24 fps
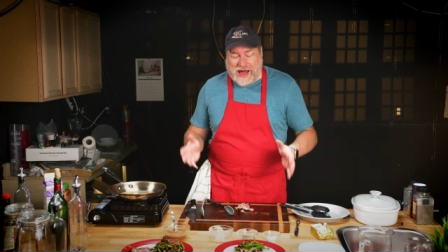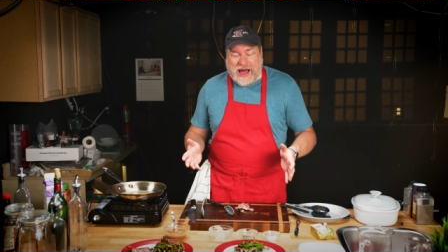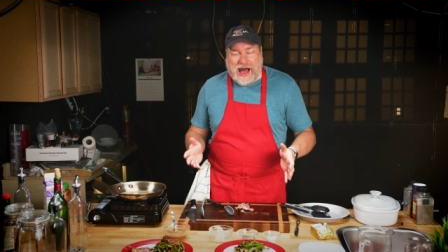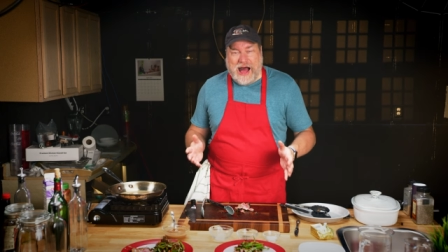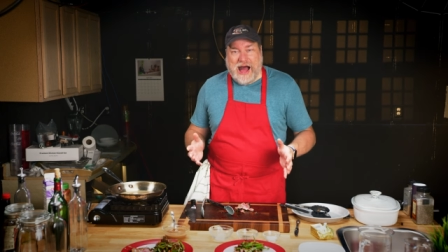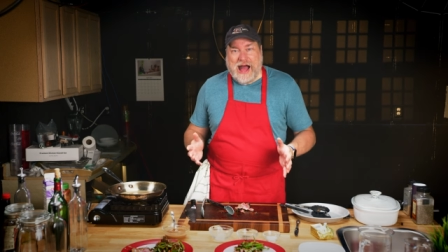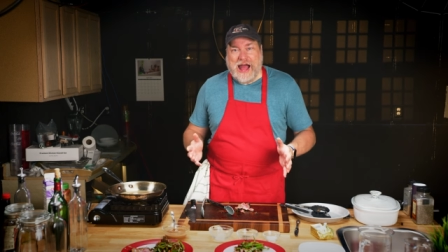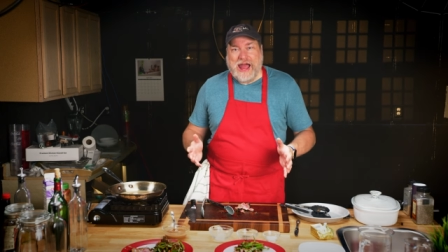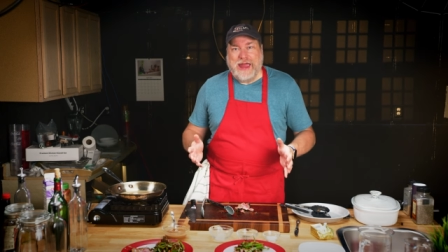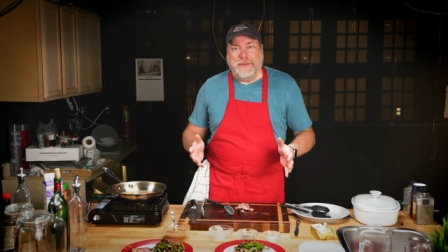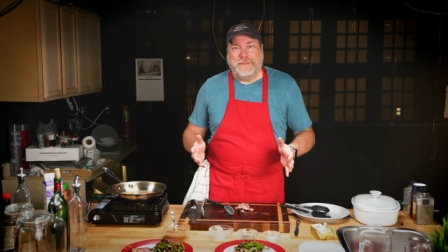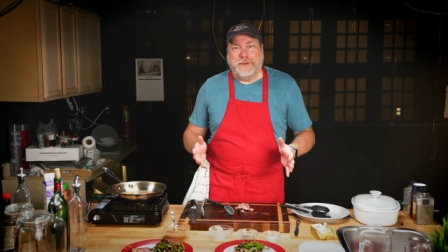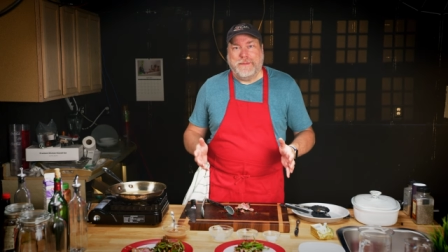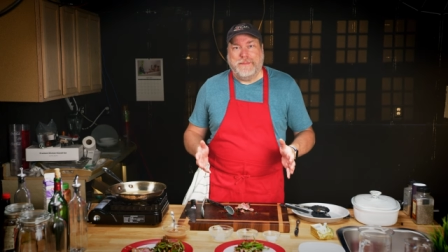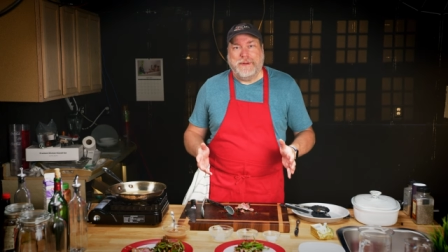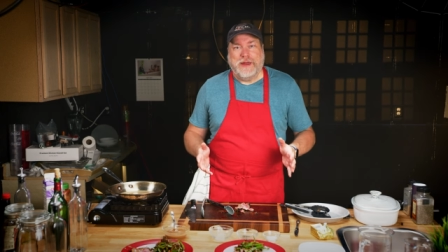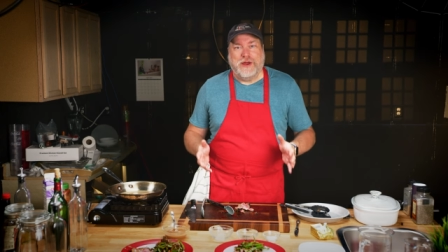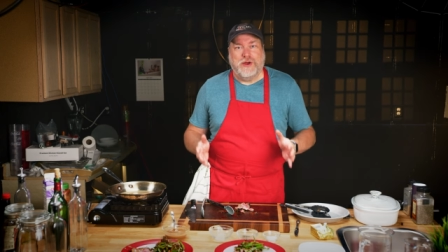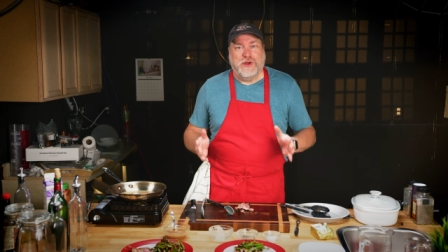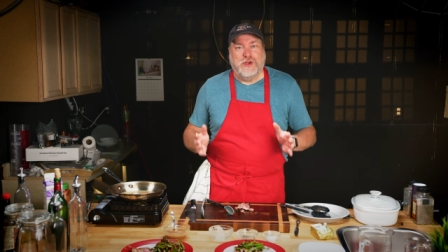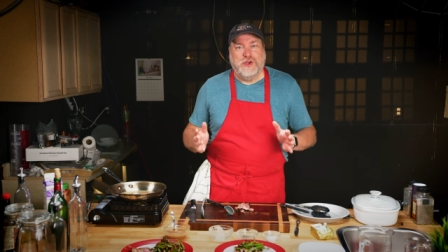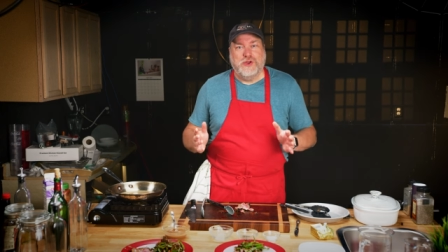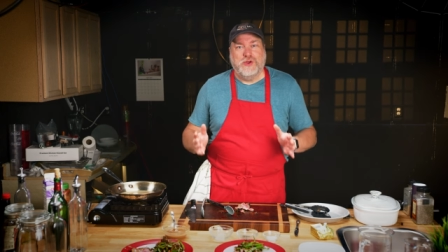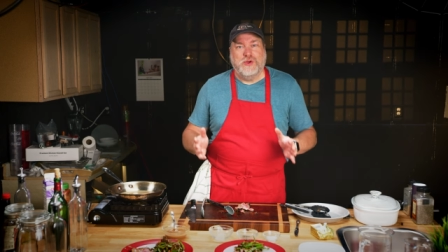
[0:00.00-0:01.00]
I
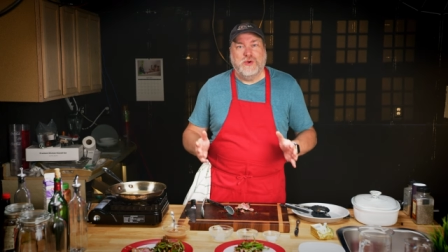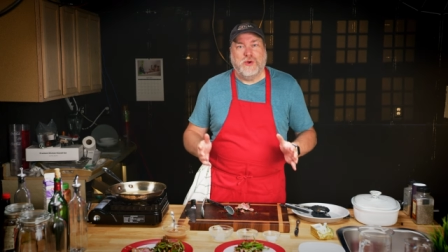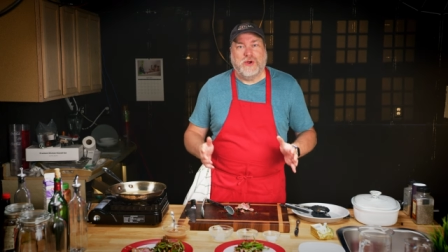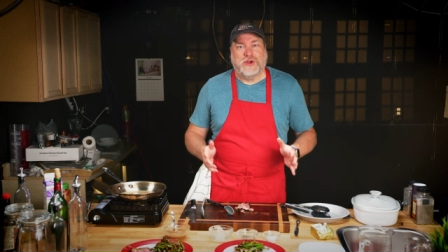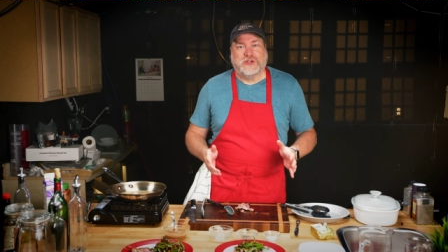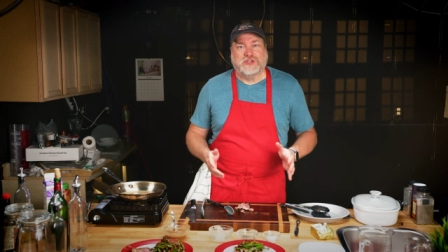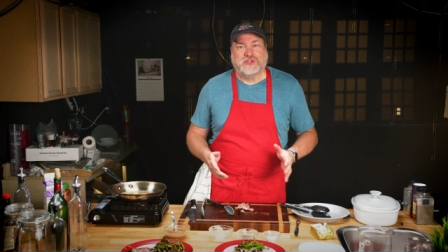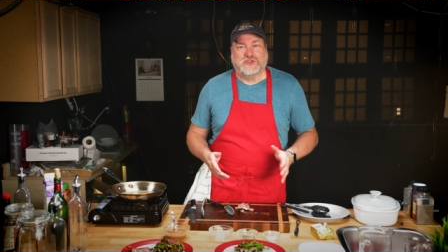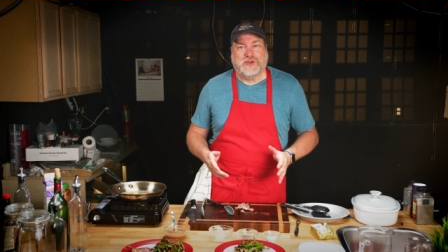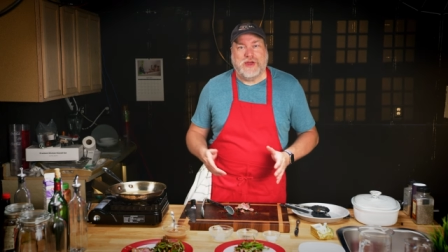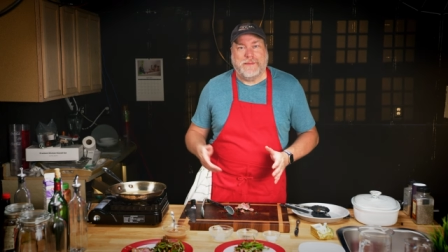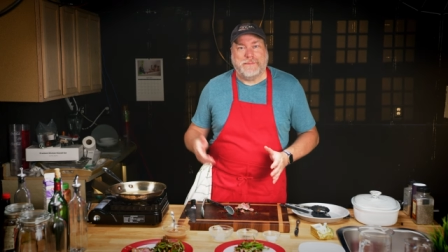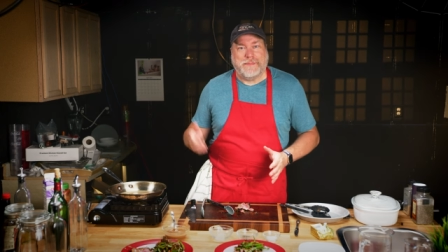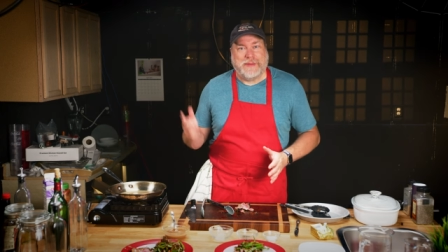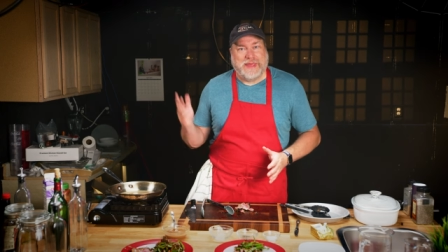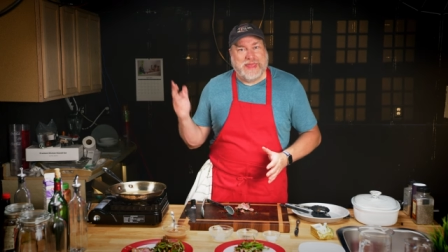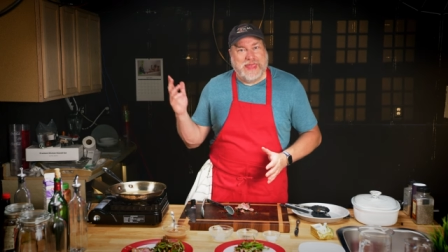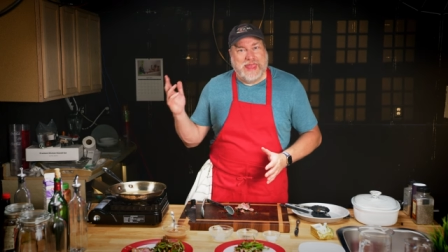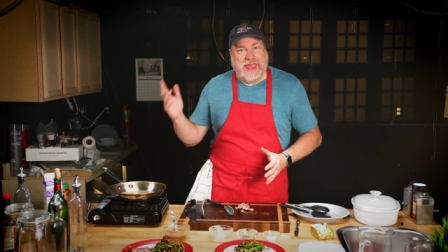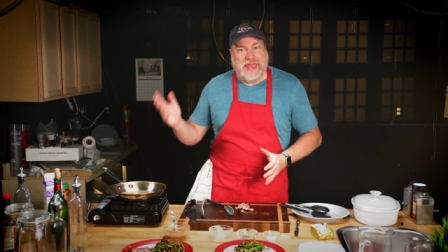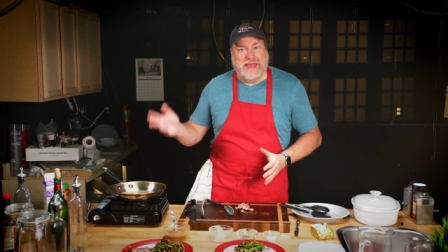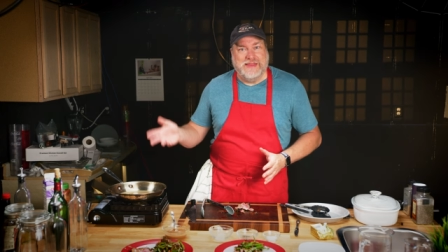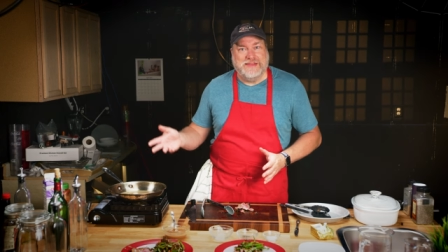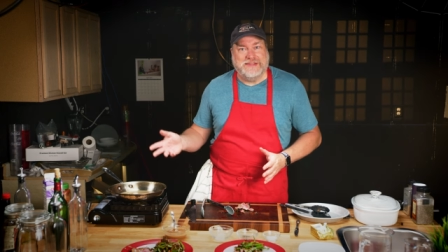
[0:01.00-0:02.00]
prepare a New York strip
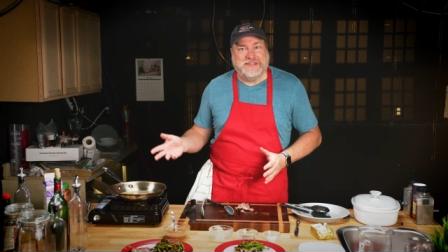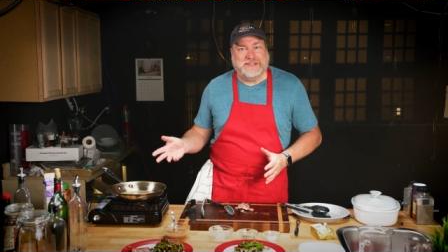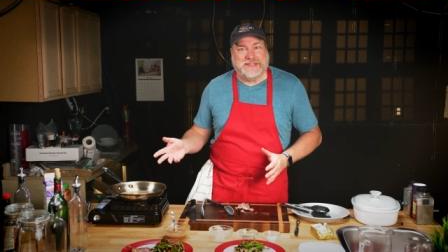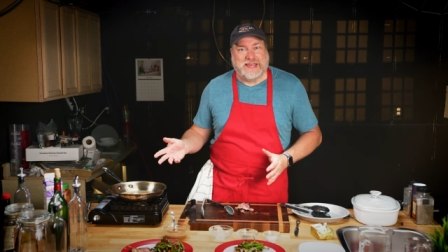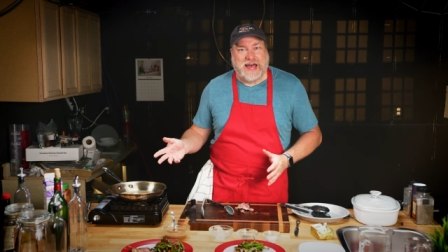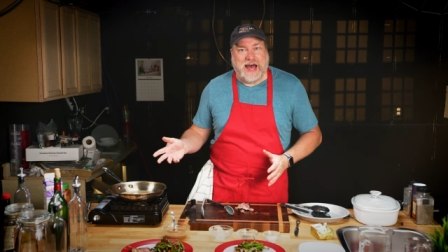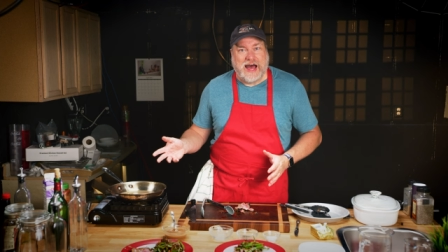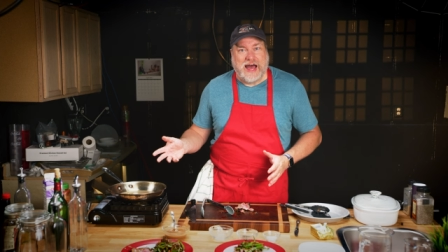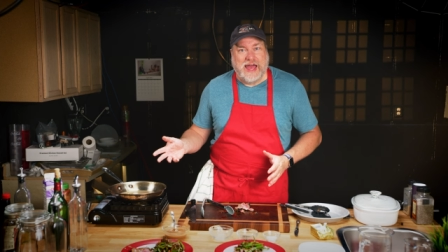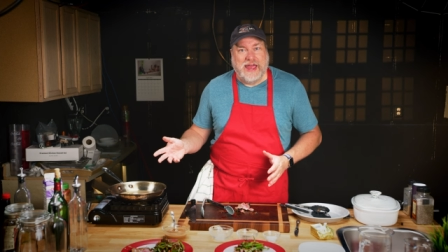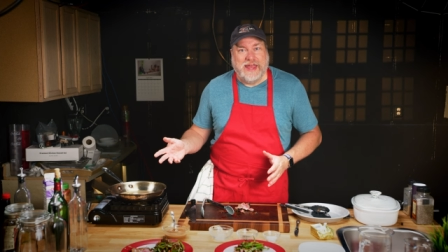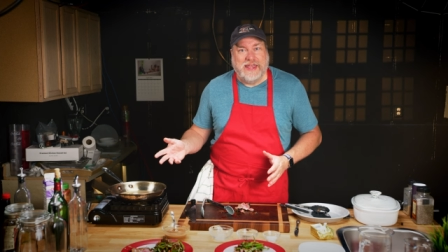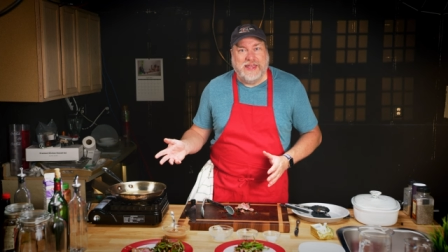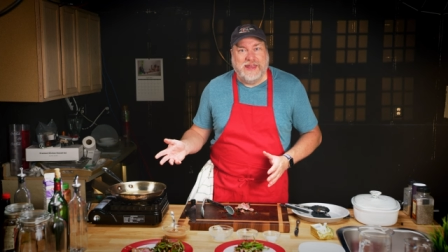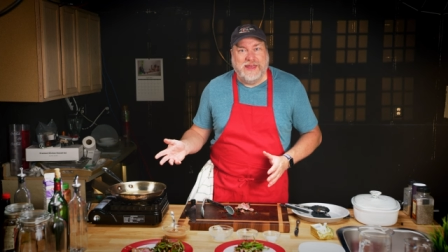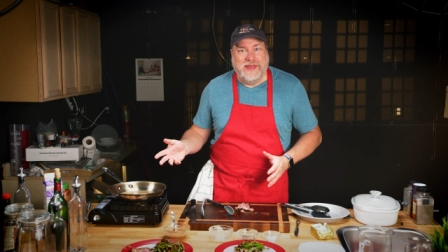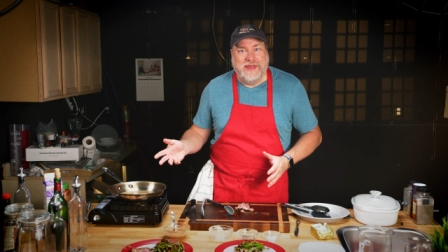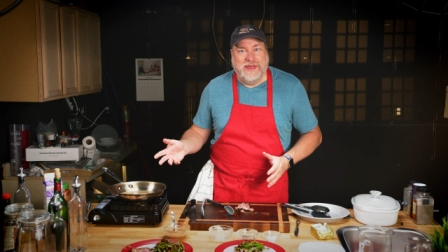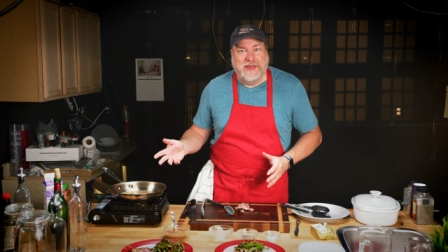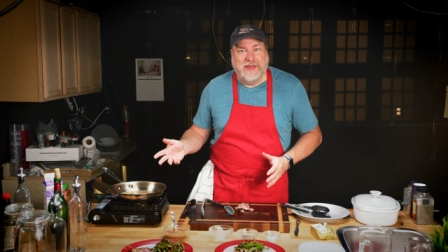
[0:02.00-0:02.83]
inside